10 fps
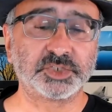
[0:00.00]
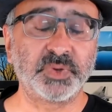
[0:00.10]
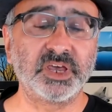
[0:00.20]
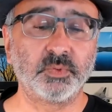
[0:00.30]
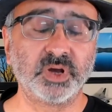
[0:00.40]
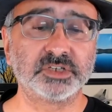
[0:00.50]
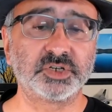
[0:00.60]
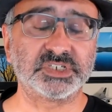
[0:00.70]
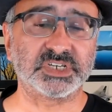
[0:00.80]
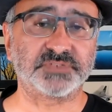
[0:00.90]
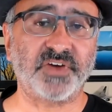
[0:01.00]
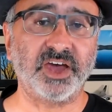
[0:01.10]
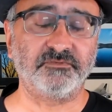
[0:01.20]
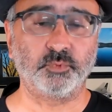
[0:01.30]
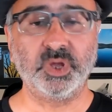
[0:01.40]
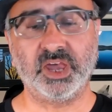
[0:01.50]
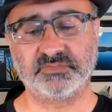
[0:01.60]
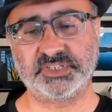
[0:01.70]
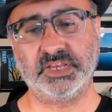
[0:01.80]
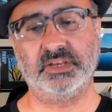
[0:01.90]
speaking of Windows 365, we
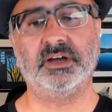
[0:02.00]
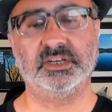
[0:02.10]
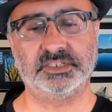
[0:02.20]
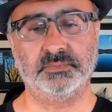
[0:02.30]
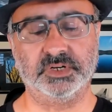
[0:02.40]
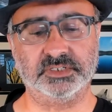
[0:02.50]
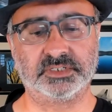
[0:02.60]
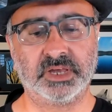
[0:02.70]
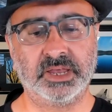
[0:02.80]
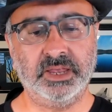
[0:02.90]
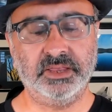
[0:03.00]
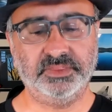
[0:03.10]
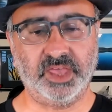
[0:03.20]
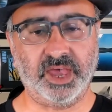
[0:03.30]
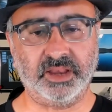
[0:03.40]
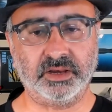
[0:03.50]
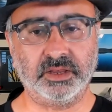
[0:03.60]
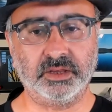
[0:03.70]
have seen customers that